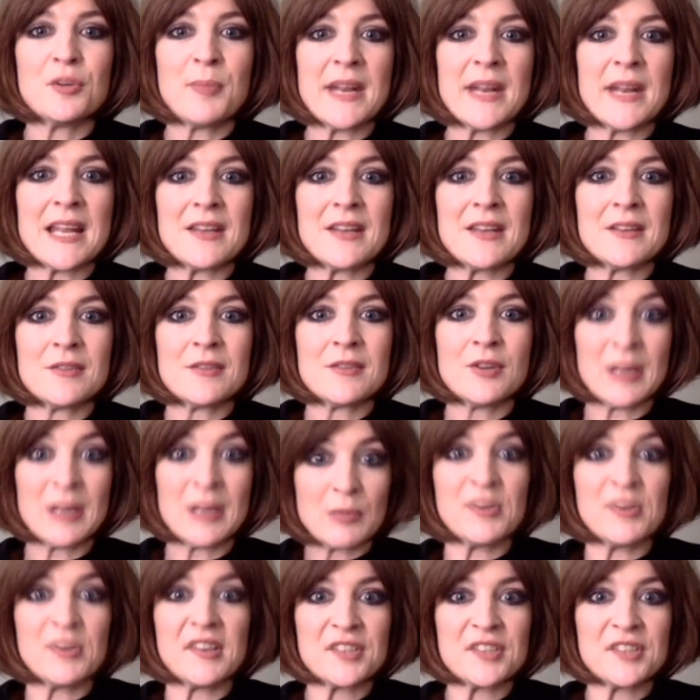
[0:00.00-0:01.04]
who'd been in, you
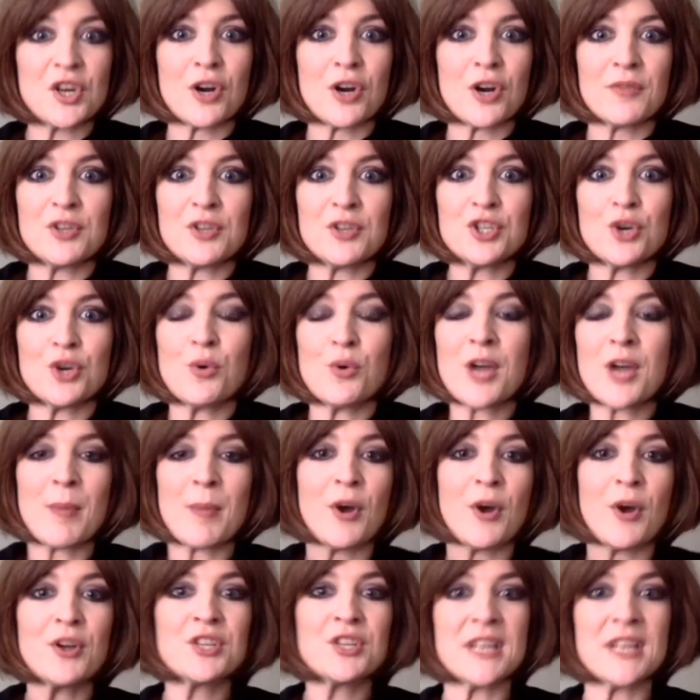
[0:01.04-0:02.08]
know, was a star of the show,
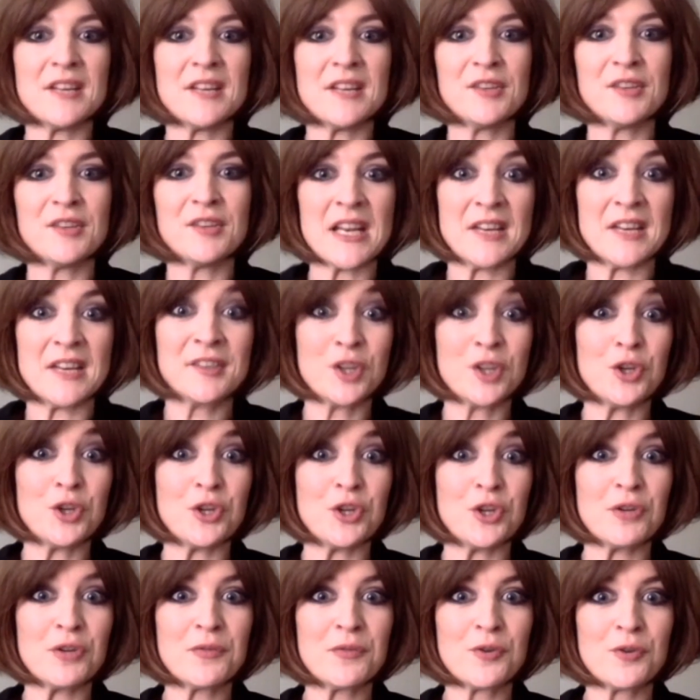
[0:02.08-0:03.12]
come out in his school
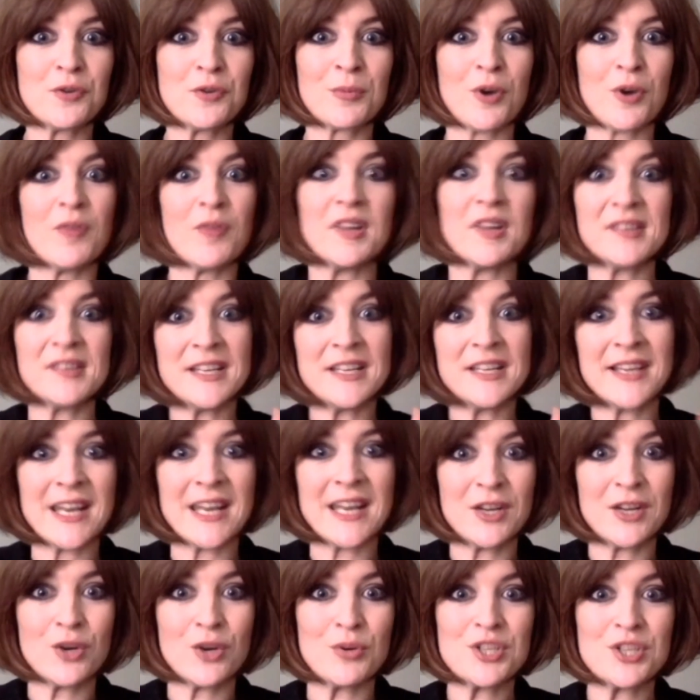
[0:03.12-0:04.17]
uniform, obviously to
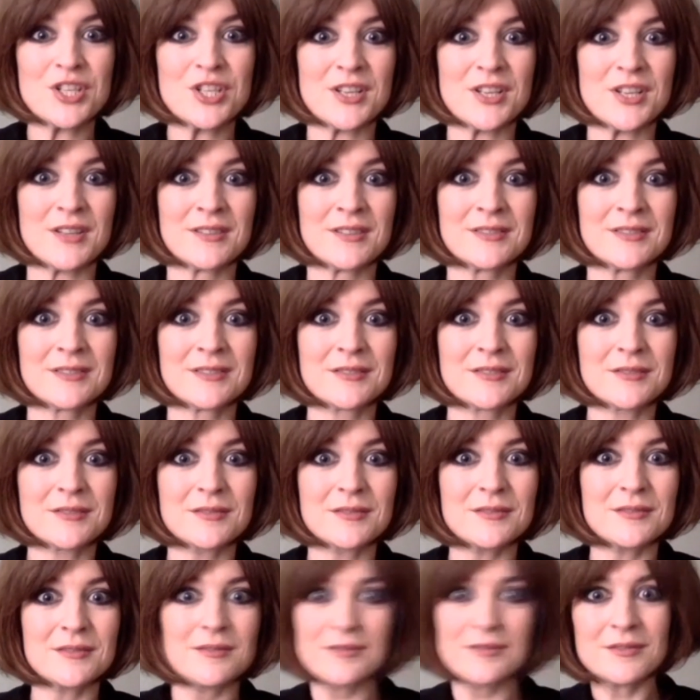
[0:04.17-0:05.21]
kind of go to,
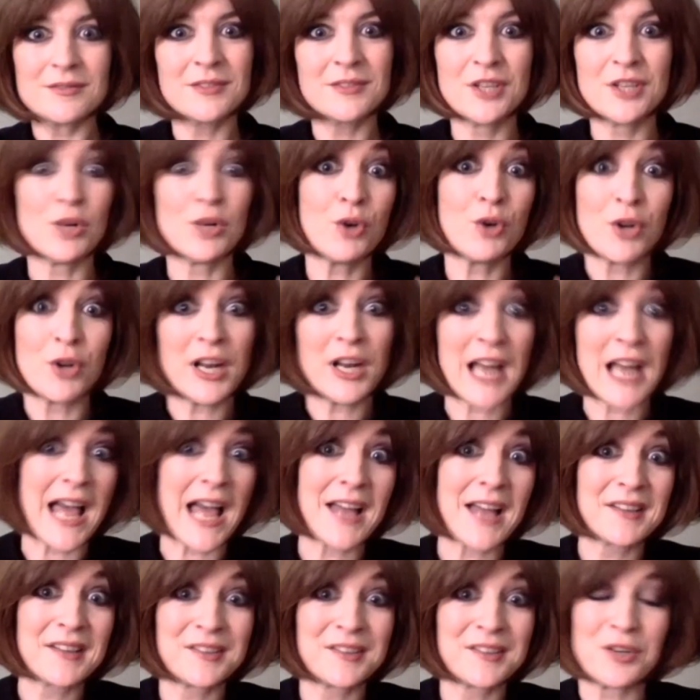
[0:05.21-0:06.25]
you know, go to
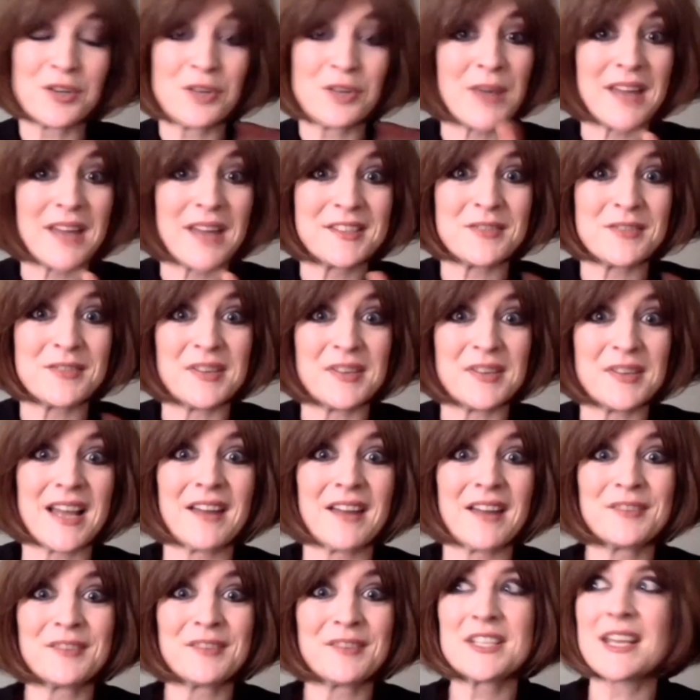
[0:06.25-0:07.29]
class, go to the rest of his
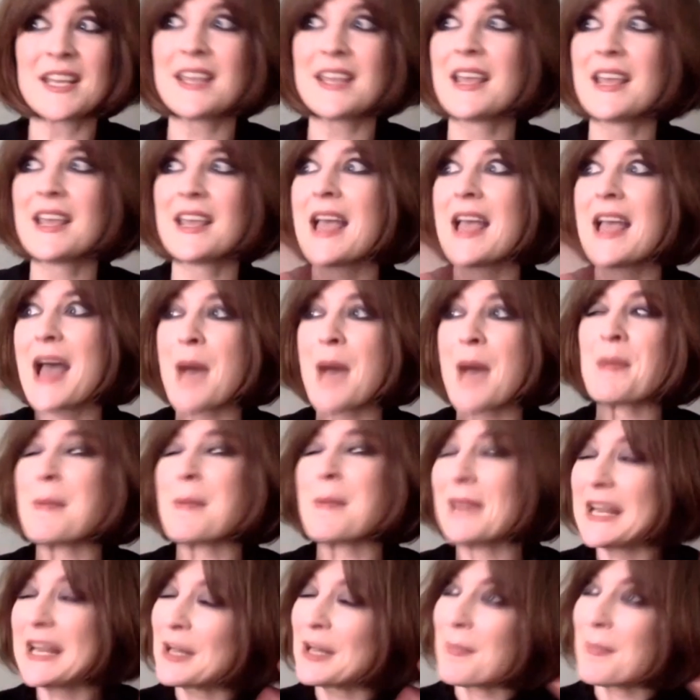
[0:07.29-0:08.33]
class for the day. And my
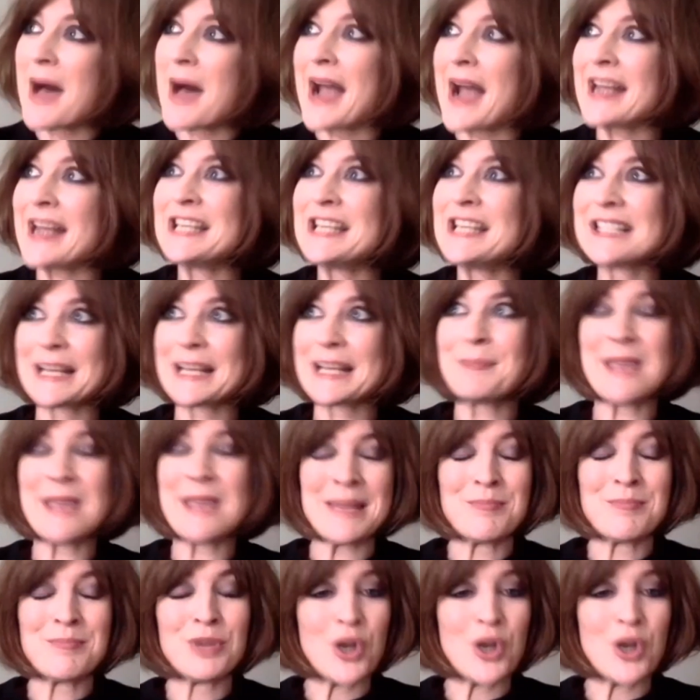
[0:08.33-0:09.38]
little mind like
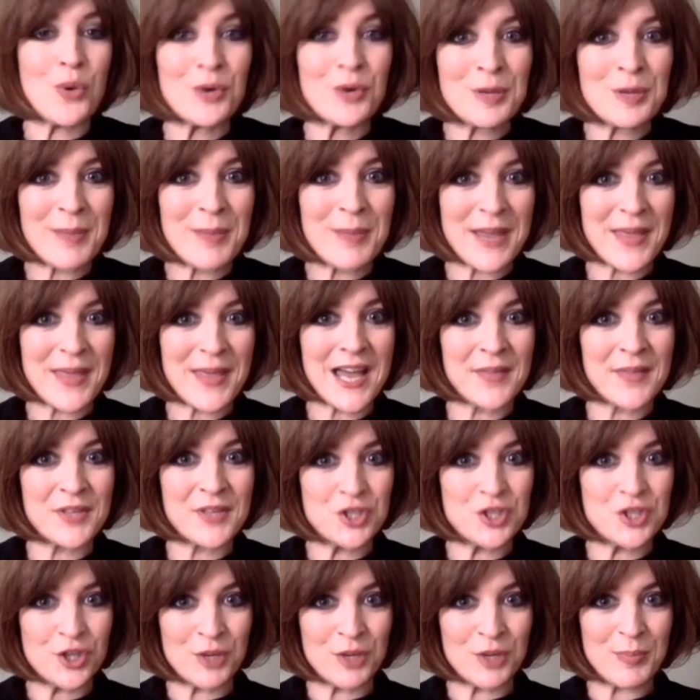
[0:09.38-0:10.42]
being blown by
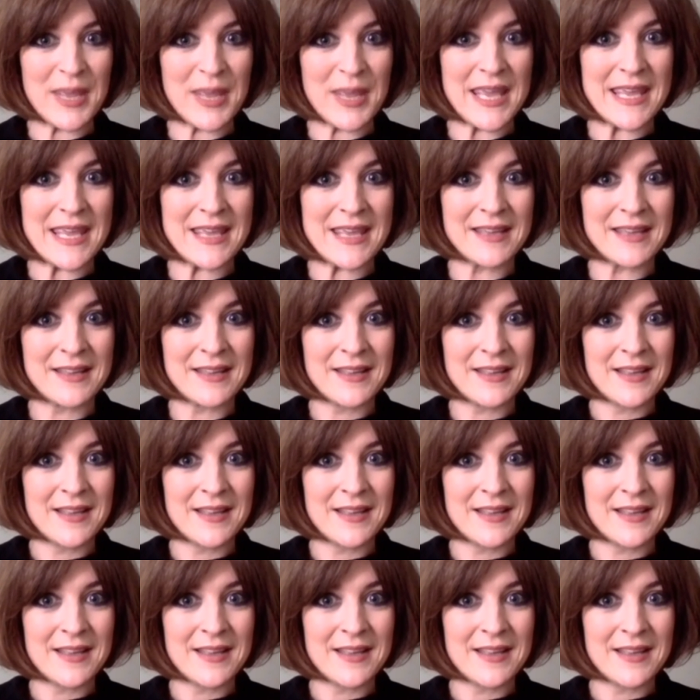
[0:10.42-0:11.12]
that you could be,